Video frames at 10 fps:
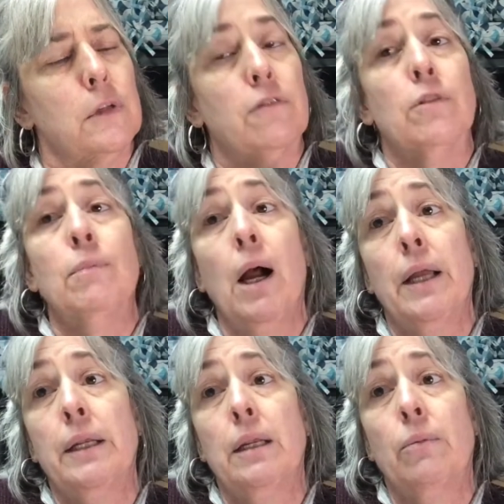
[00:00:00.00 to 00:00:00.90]
For
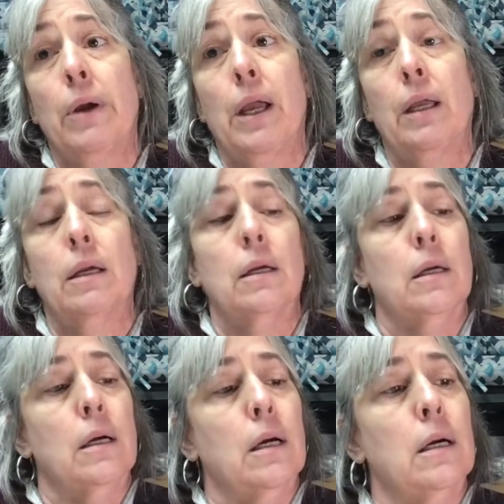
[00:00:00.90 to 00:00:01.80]
mine, anyway,
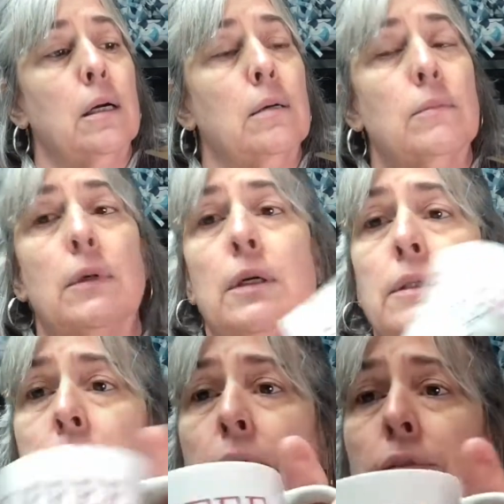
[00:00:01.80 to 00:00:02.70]
um,
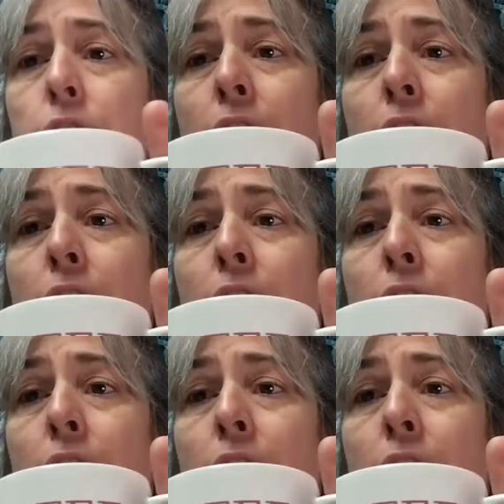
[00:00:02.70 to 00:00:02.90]
David.